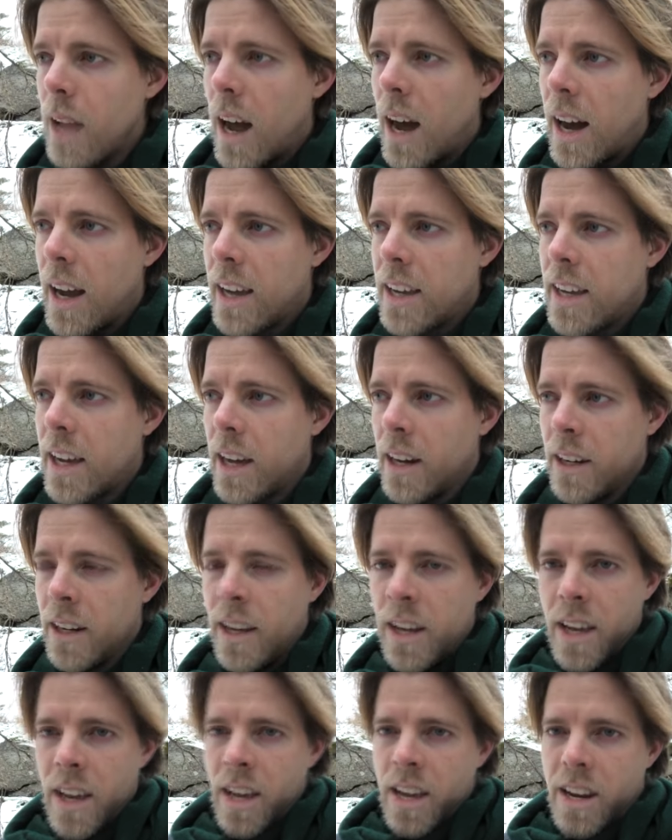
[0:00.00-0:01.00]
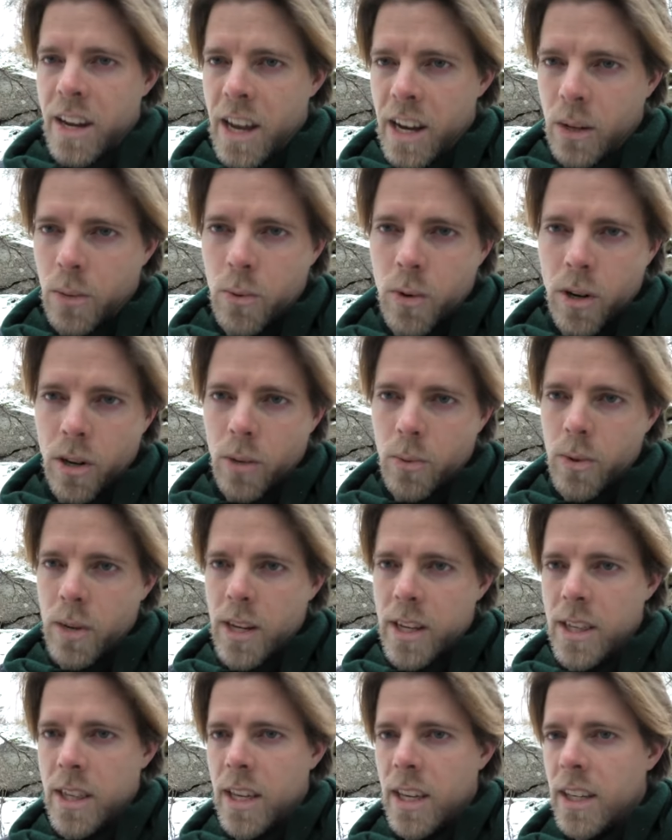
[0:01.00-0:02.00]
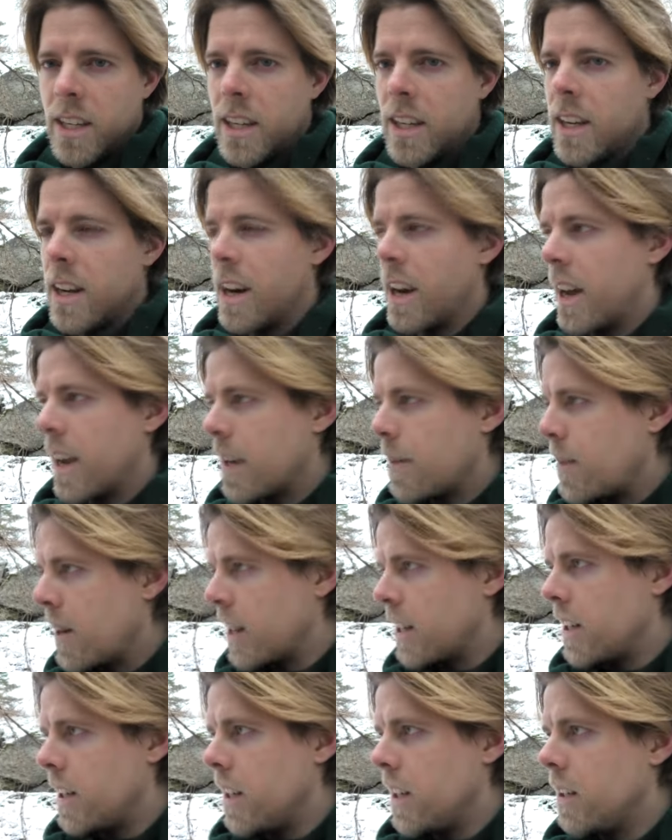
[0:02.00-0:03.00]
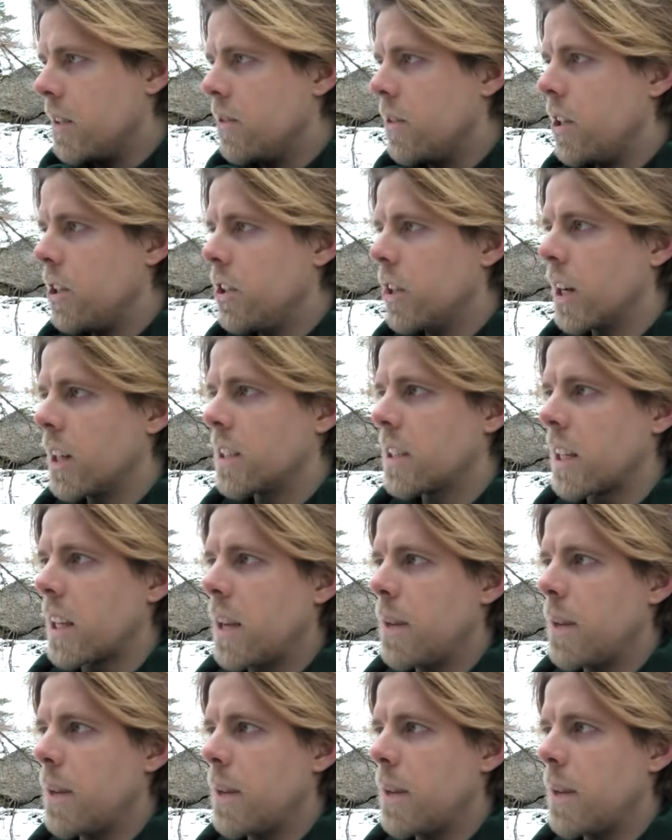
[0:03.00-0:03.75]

I can network with like-minded individuals.